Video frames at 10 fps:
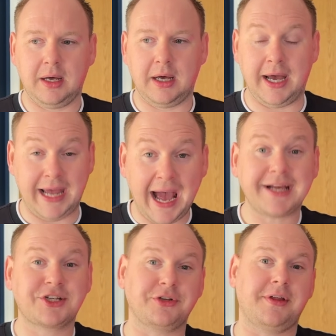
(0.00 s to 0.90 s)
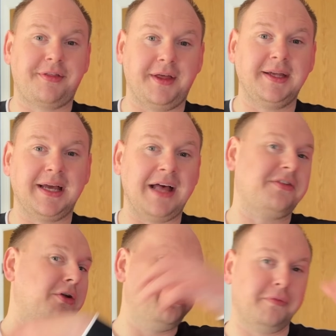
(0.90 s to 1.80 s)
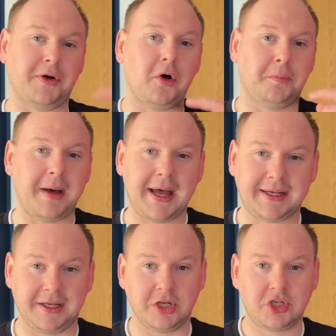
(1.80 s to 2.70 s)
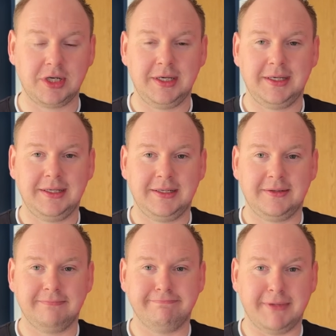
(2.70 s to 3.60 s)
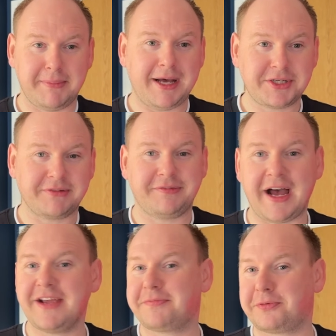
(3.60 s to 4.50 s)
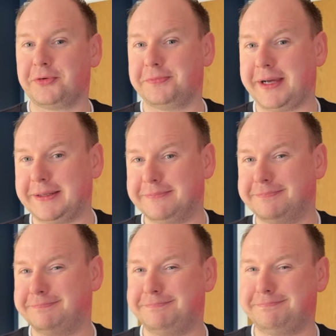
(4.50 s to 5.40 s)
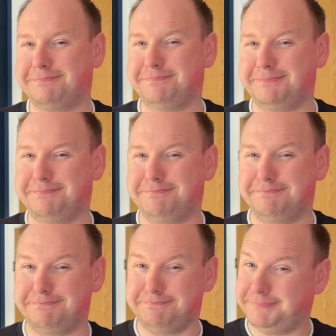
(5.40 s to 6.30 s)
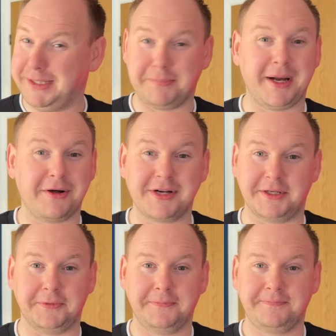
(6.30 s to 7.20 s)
I actually think as an overall package, the Magic 5 Pro might be a better deal.